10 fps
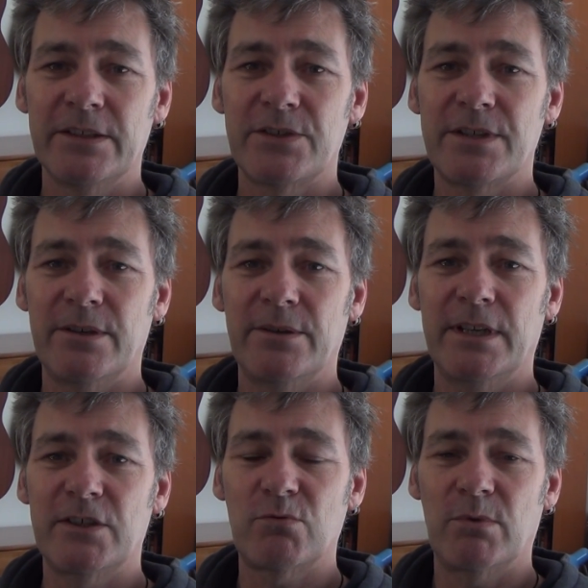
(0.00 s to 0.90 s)
So
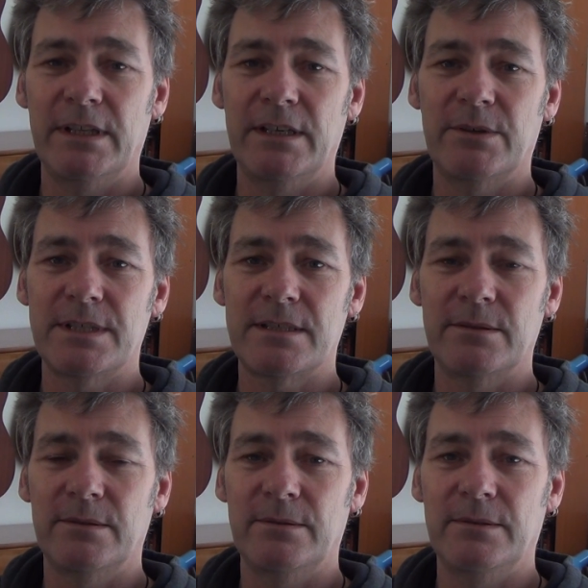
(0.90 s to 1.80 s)
it's really nice
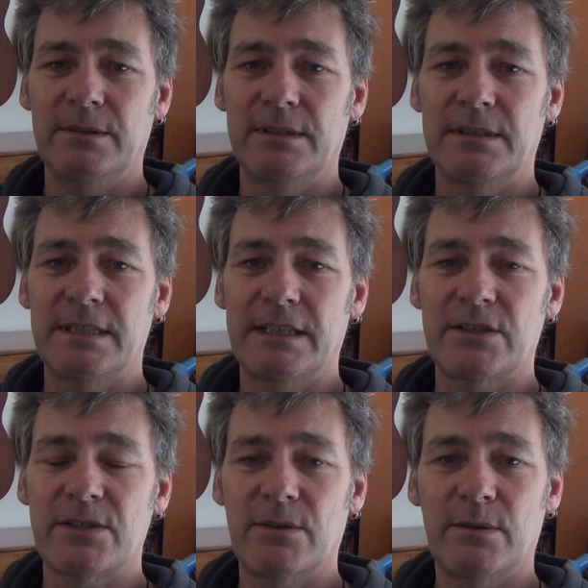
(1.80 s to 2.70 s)
to take a
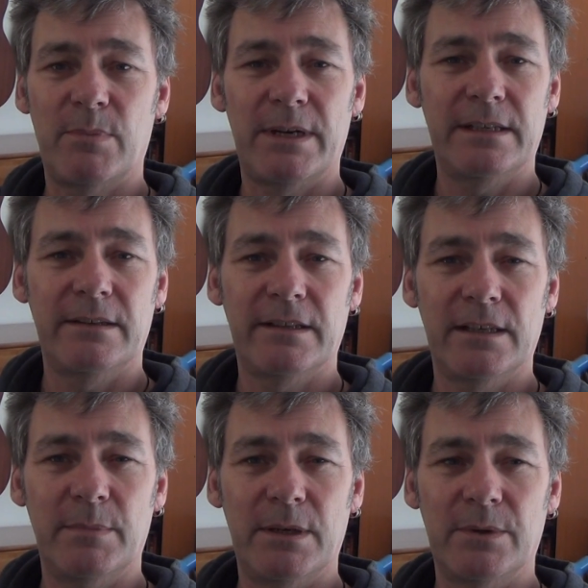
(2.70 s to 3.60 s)
solid break and
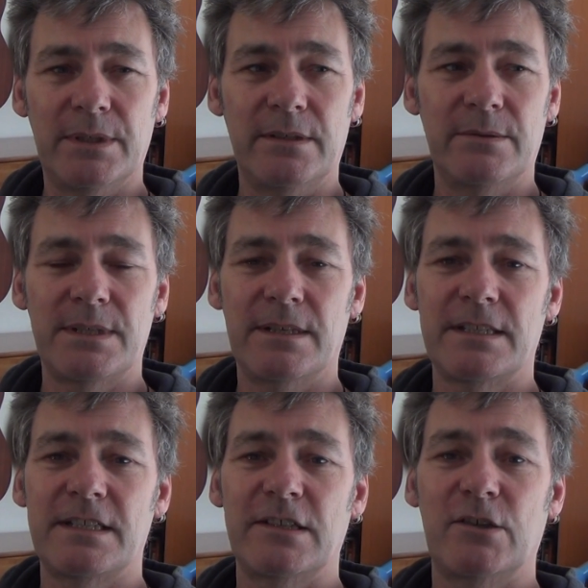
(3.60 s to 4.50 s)
think about what you're doing. So
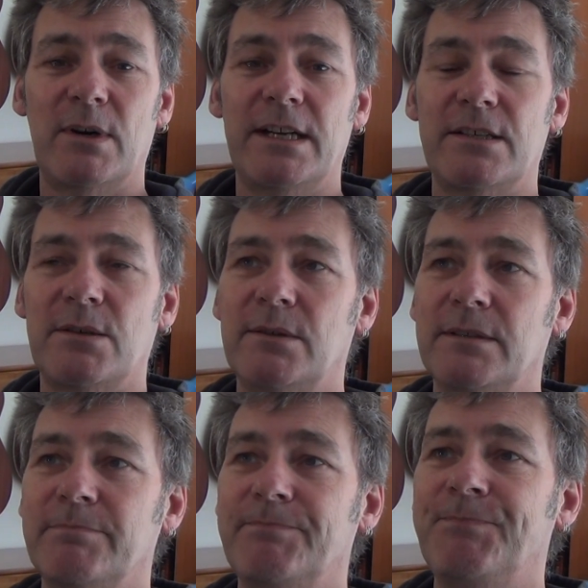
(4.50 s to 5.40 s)
this is a great
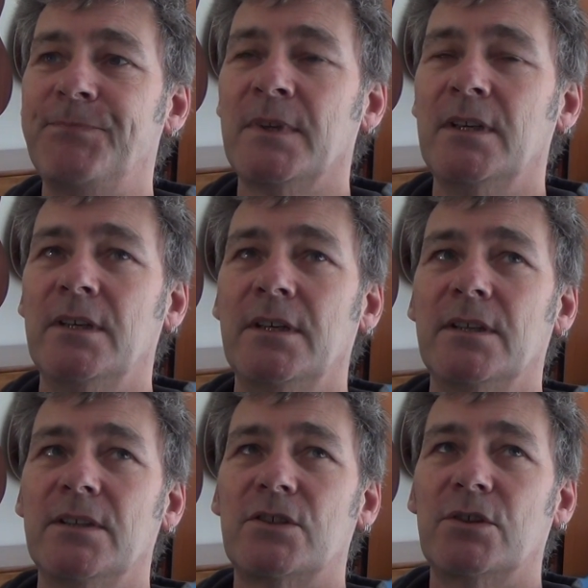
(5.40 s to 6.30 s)
time
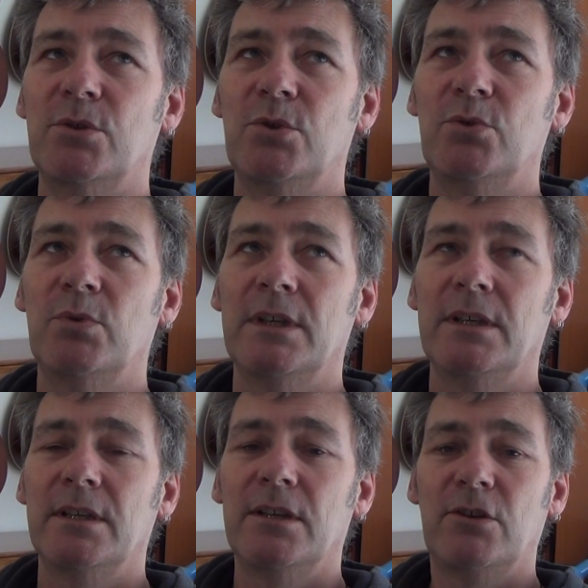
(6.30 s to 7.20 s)
to
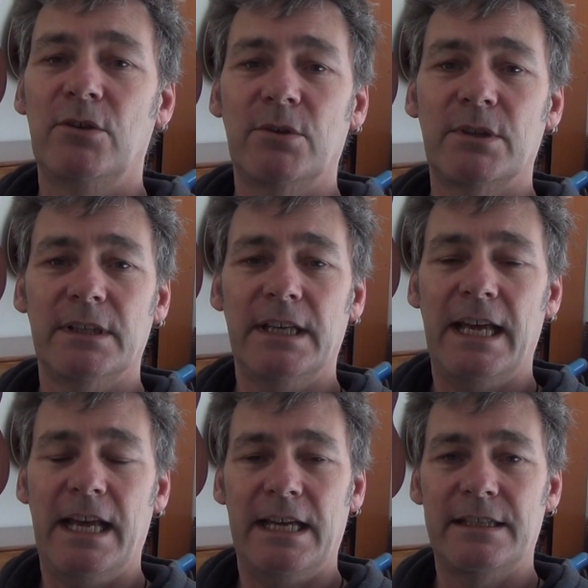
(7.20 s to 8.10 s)
look
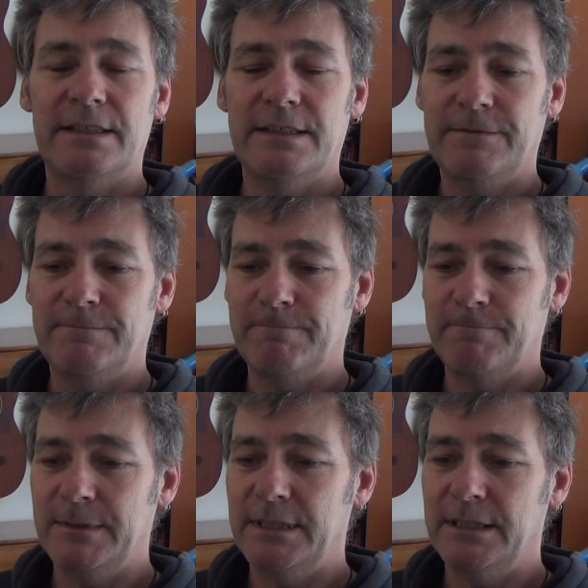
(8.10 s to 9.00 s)
at,
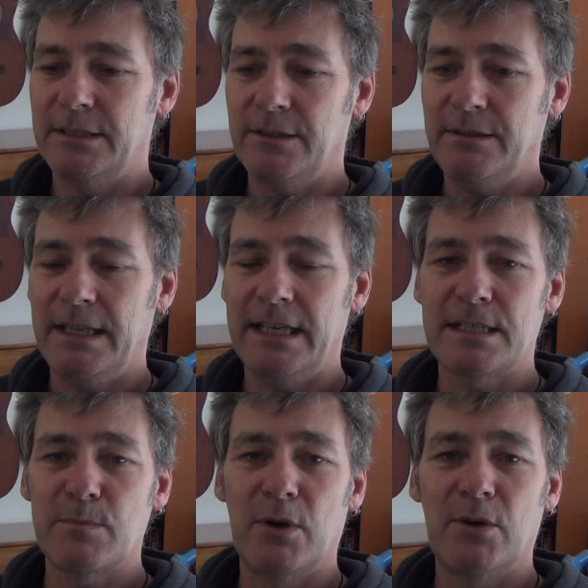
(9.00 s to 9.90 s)
you know,
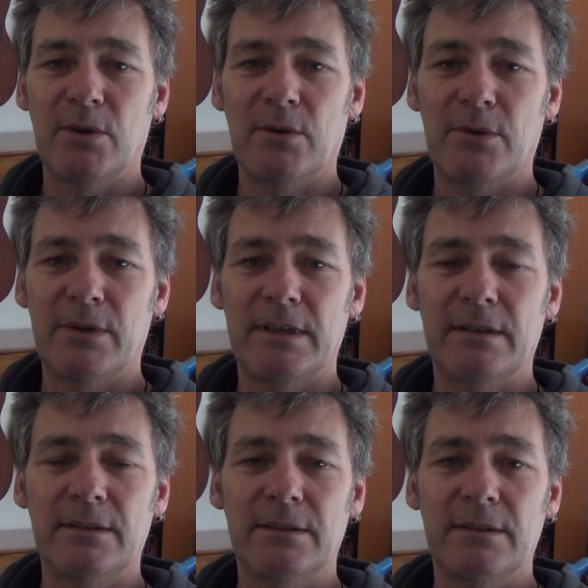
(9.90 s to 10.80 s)
how's my online